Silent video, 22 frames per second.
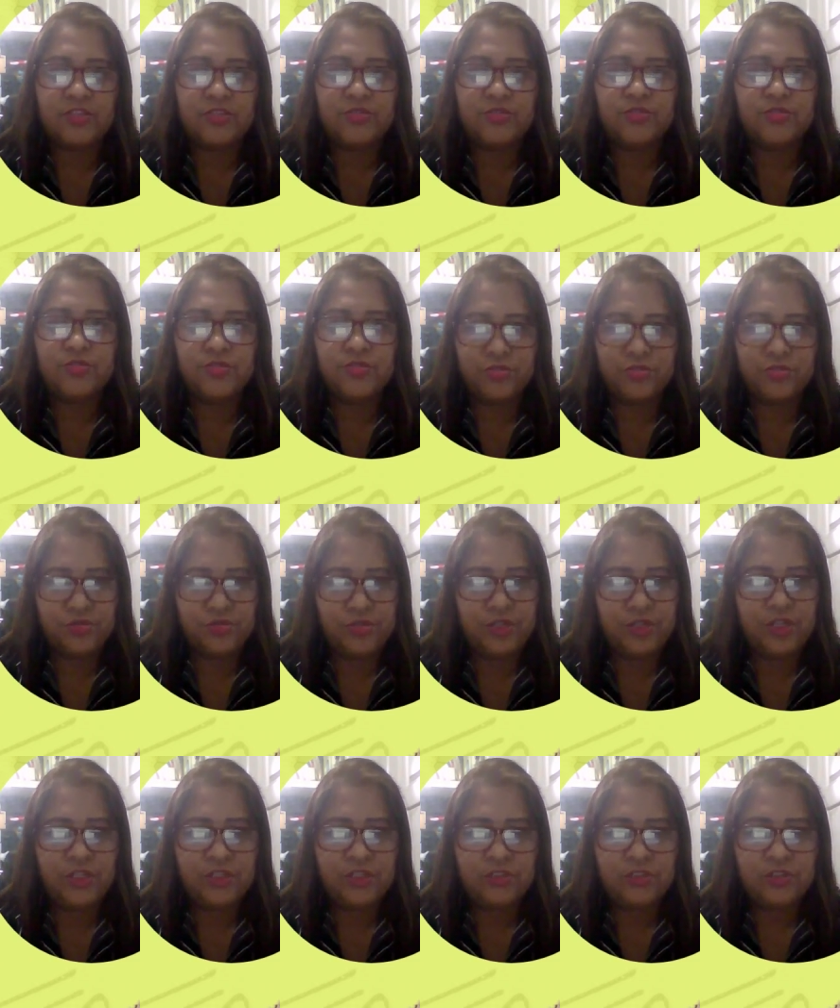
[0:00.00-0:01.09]
So
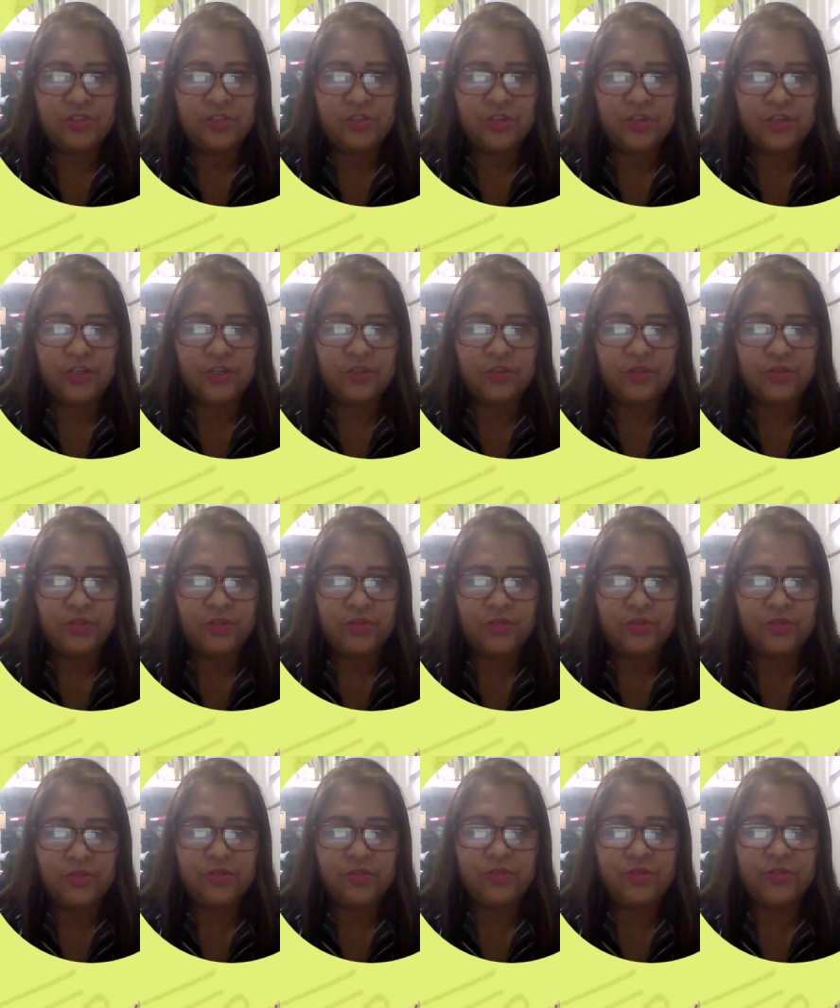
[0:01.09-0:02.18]
students learn
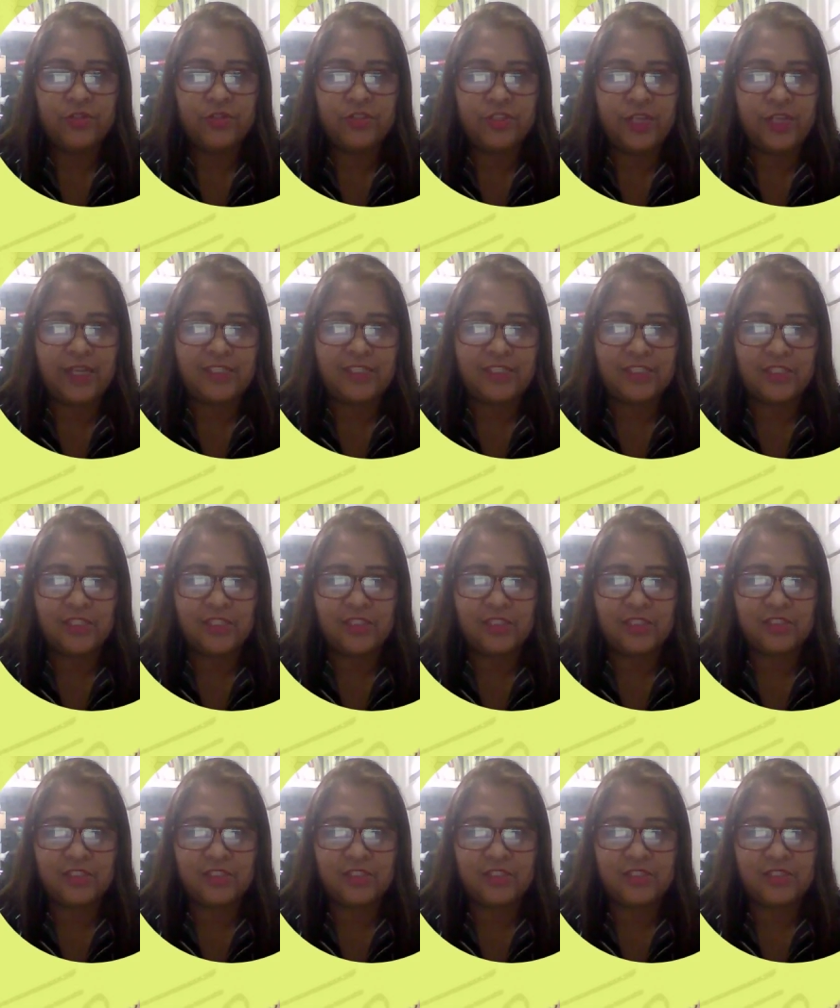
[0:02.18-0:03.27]
through their
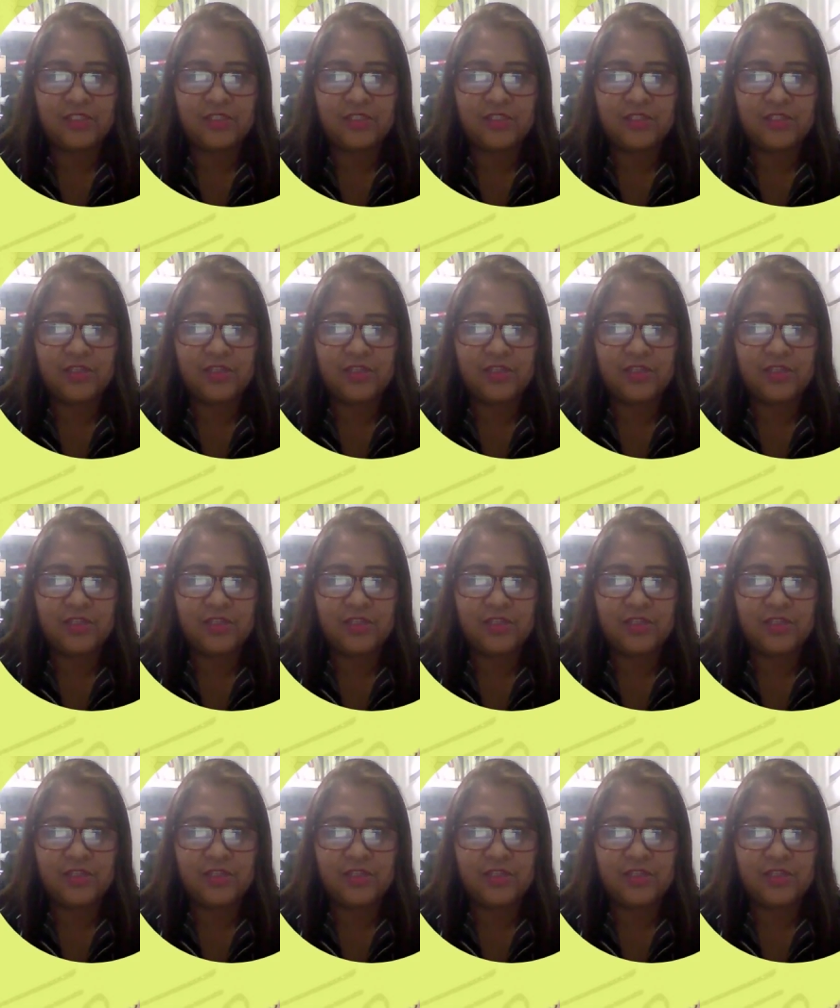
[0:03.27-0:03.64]
senses.